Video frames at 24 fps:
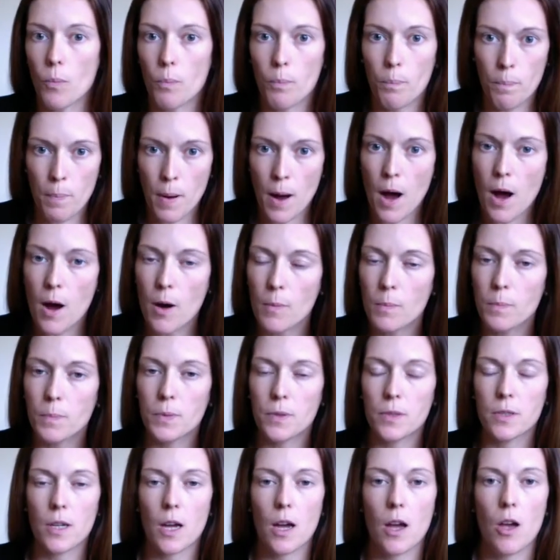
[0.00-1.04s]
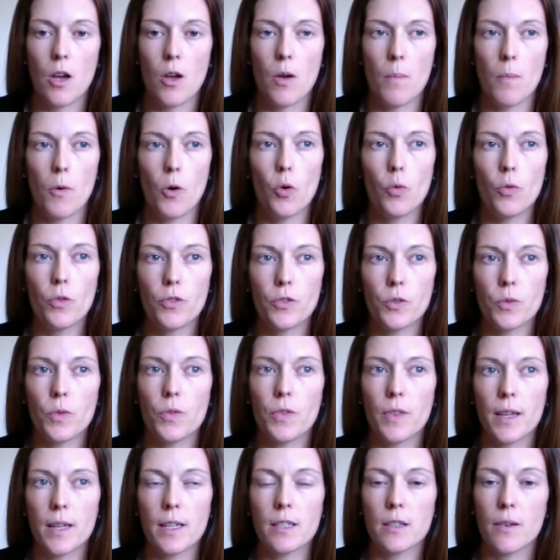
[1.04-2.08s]
pubs, all the sort of
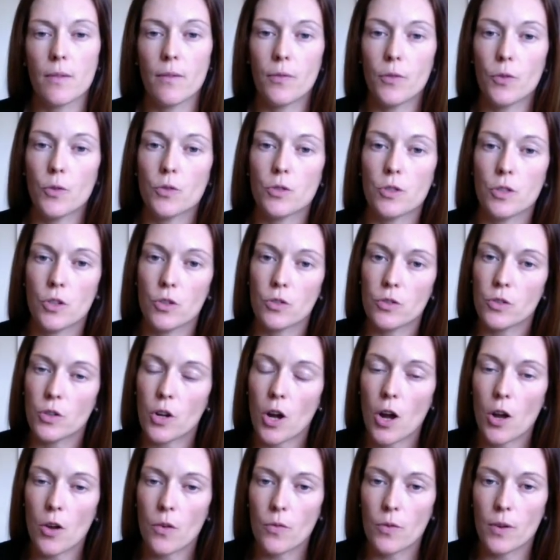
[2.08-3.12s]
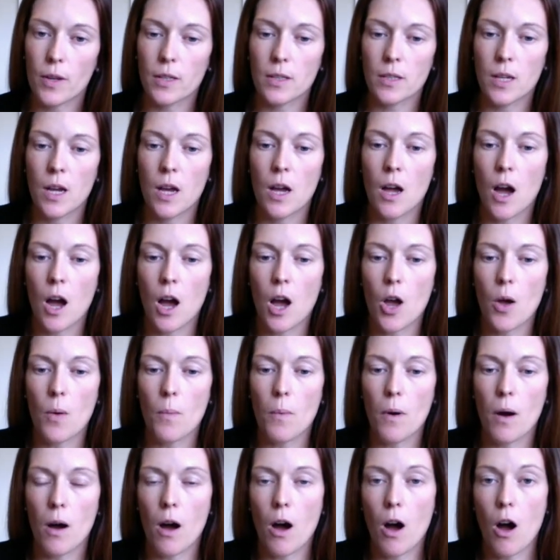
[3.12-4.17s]
things. Unfortunately, because of COVID,
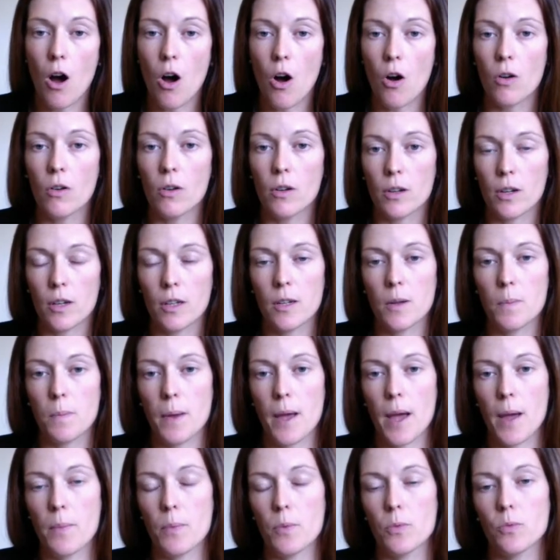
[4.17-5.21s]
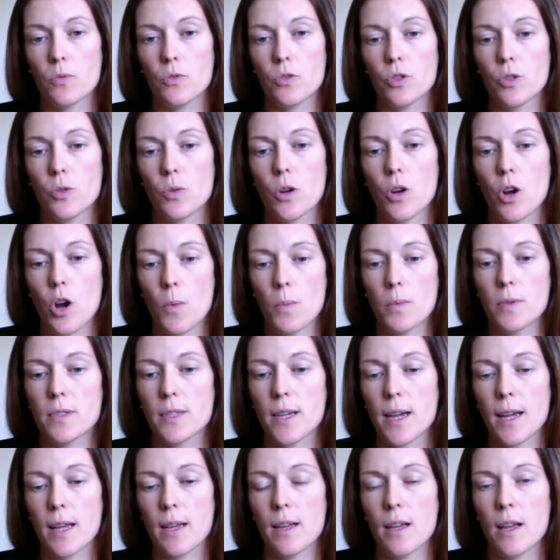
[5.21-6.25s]
aren't going to be able to
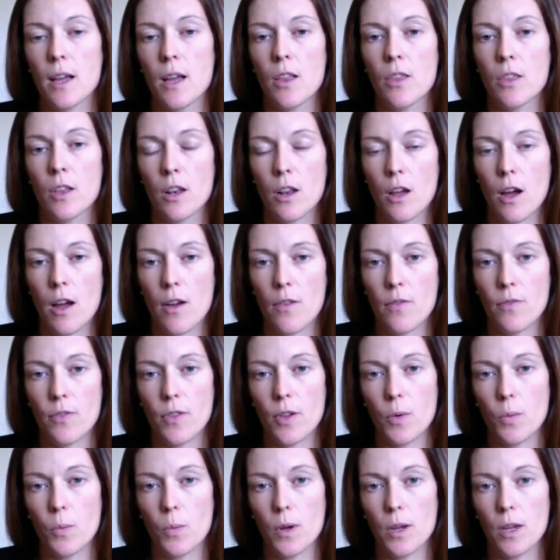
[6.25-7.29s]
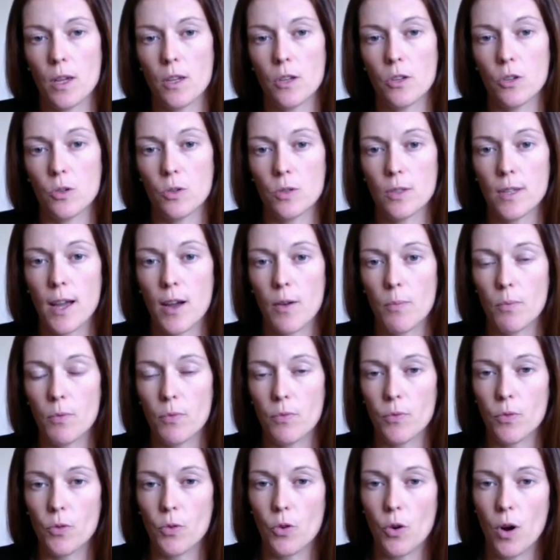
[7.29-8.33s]
accommodate the life that we used to have
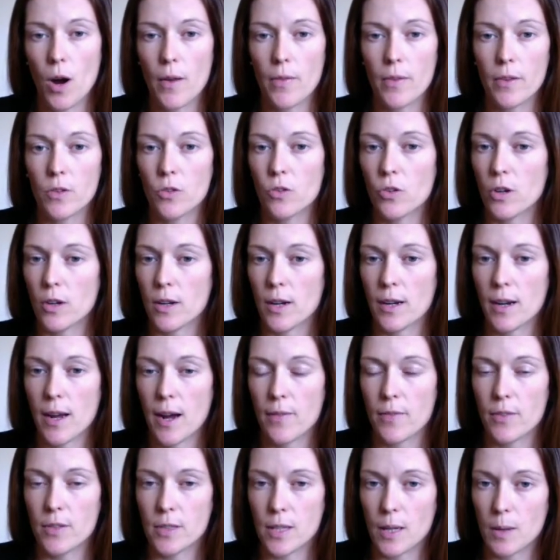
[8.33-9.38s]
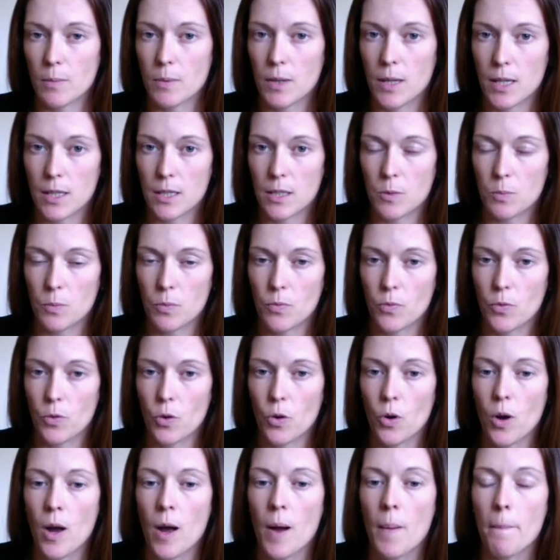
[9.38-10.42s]
before, and they're not going to have the same needs as
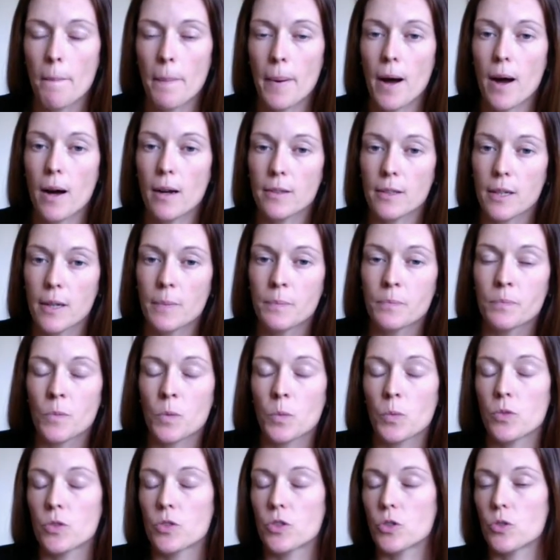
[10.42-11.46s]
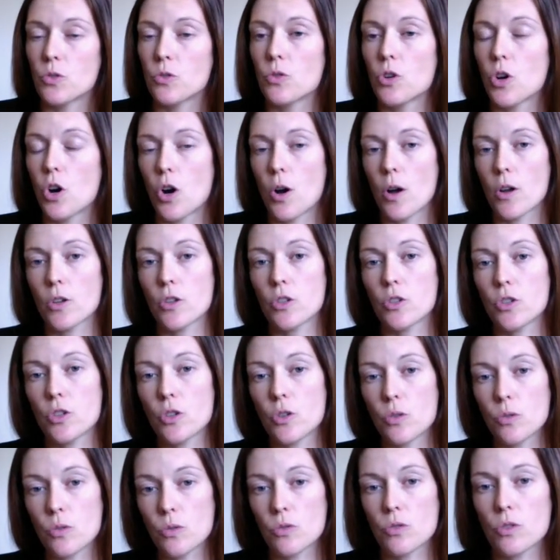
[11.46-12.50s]
before. But we've still got a
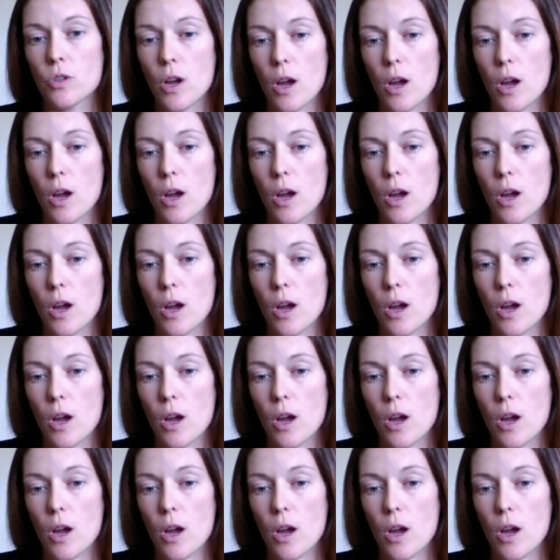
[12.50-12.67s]
huge